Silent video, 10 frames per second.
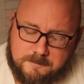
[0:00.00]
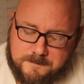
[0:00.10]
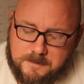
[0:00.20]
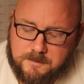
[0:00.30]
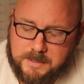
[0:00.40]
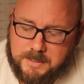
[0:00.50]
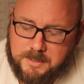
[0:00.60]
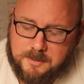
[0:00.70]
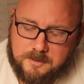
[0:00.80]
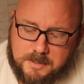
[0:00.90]
feed right
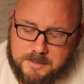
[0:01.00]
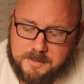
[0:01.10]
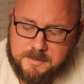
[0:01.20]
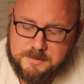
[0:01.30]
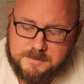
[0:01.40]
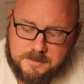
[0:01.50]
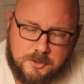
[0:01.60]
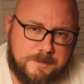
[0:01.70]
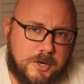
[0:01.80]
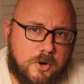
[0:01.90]
here is a
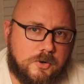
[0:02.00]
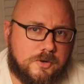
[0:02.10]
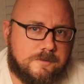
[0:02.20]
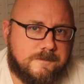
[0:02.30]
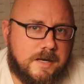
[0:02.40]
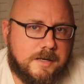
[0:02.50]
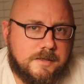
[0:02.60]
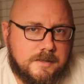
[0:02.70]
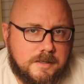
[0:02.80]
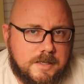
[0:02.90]
little bit harder to find.
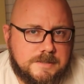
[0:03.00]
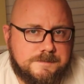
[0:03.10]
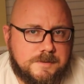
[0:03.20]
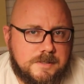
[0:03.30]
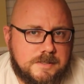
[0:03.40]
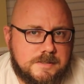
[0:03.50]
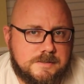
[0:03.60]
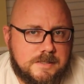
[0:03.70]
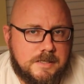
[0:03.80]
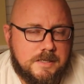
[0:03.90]
And that's
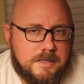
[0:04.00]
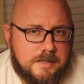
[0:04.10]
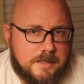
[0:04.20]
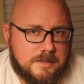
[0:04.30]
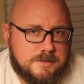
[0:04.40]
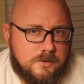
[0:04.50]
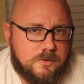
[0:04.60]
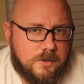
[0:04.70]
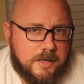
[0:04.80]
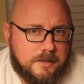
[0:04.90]
because it's
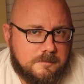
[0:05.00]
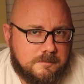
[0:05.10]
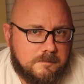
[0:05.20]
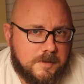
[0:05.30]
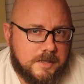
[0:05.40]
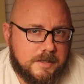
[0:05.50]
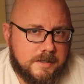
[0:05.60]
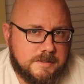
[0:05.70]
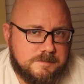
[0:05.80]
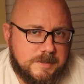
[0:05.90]
whole grain, but
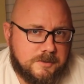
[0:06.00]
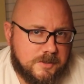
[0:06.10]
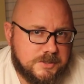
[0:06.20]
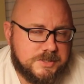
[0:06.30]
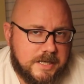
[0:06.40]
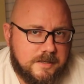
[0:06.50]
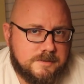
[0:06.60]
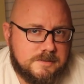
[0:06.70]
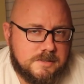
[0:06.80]
it's been crushed down.